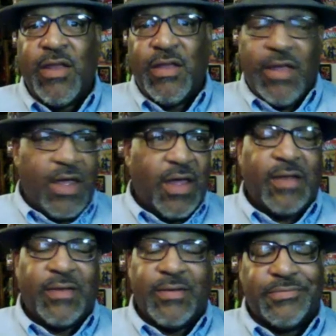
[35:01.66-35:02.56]

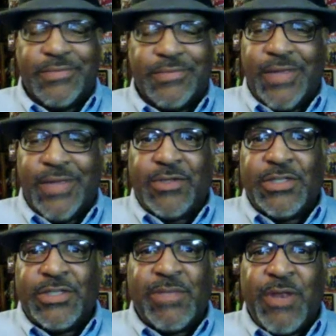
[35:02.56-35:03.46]
Uh,
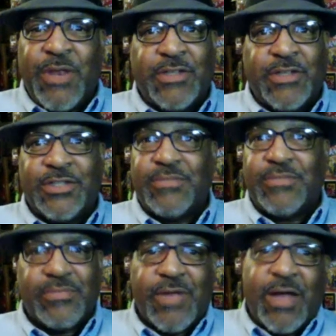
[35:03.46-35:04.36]
just something that just
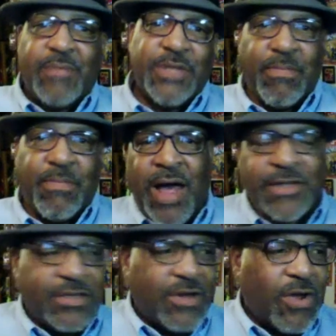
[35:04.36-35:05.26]
comes in a
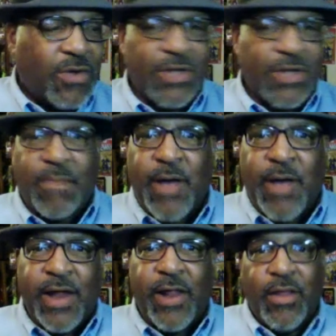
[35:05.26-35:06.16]
box and goes on a
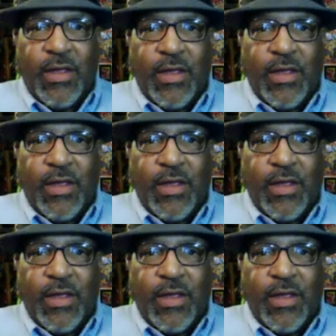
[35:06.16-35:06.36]
pile.